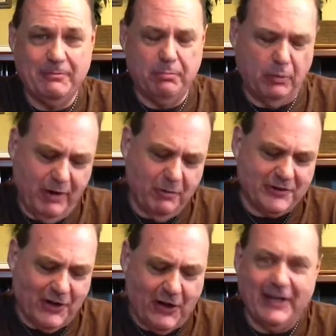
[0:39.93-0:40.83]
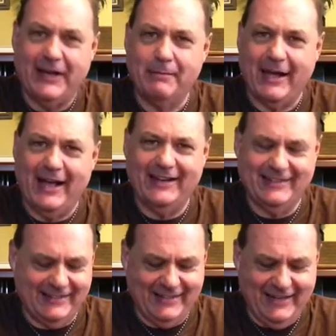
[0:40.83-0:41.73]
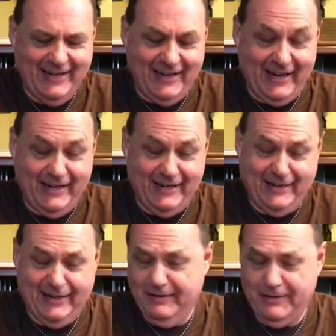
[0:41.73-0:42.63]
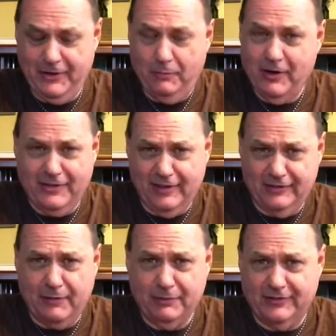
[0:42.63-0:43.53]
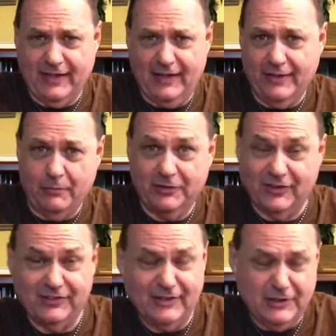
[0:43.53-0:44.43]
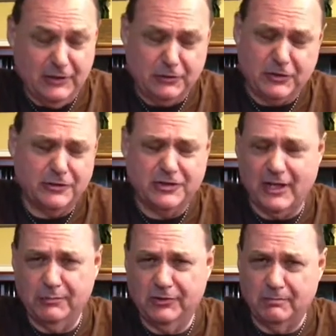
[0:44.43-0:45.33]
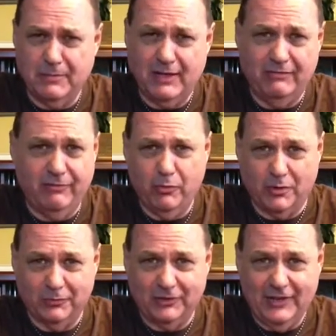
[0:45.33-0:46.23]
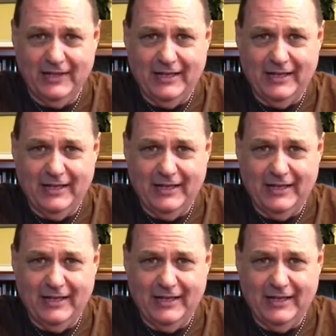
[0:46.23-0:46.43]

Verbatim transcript: but we were talking about it, and and uh, you know one of the things I was telling them was I said you know church comes in many forms,